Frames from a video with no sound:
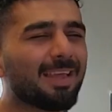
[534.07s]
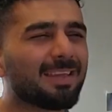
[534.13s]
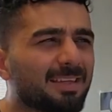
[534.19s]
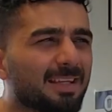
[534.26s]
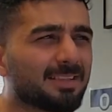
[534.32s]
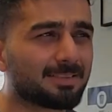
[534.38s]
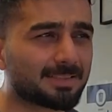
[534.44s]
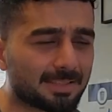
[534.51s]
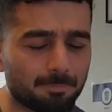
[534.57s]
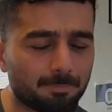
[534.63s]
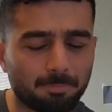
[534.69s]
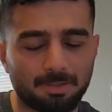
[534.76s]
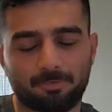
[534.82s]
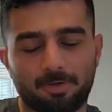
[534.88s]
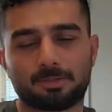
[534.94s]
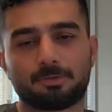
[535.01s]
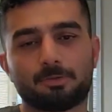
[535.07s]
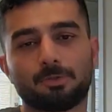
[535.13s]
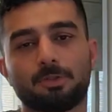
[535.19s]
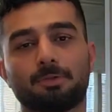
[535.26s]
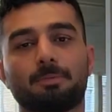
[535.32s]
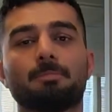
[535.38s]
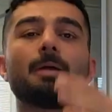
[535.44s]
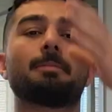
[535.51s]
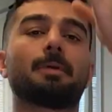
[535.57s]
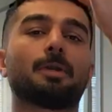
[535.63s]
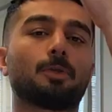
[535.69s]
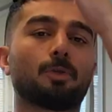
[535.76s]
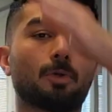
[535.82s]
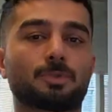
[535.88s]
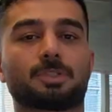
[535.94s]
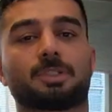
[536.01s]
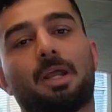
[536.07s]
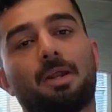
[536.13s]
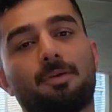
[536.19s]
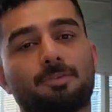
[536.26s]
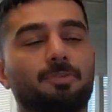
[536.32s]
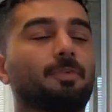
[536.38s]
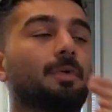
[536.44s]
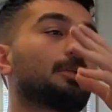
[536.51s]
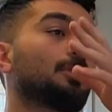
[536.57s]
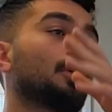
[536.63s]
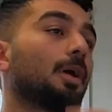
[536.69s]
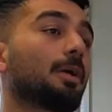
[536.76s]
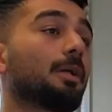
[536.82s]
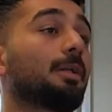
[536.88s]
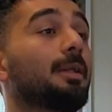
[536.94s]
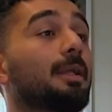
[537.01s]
They simplified. Do you remember those curves we were talking?